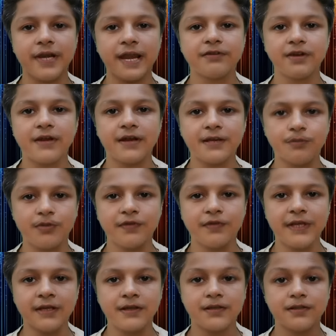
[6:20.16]
have Hollywood
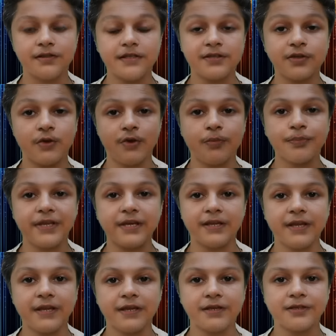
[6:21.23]
movie The Scorpion
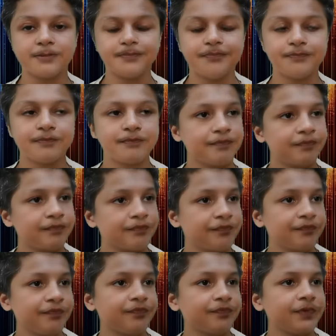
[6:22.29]
King?
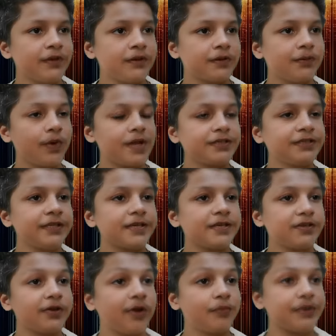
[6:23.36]
Watching The
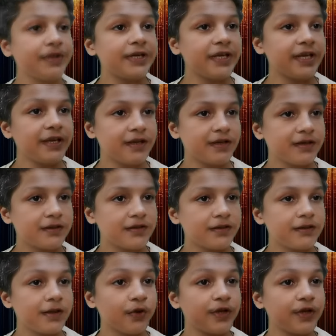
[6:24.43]
Scorpion King,
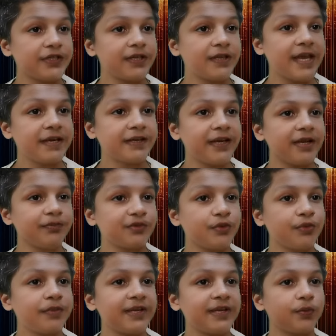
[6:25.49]
the question that came to
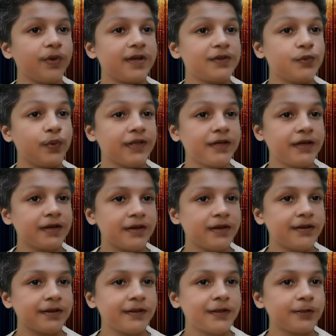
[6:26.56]
mind was whether
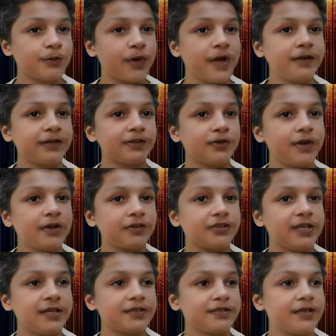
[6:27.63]
Dwayne The Rock
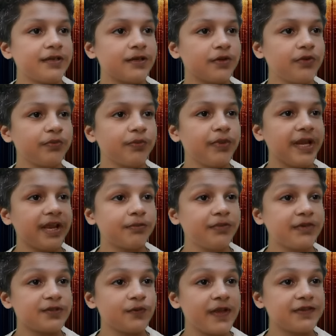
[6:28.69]
Johnson could become a
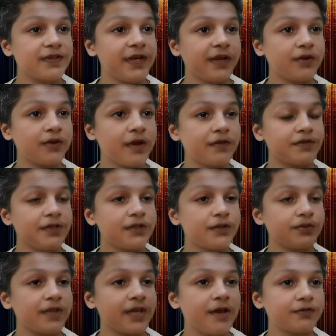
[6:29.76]
Schwarzenegger of the
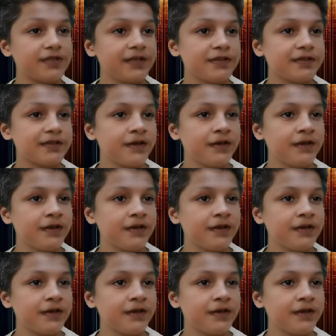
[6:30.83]
2000s.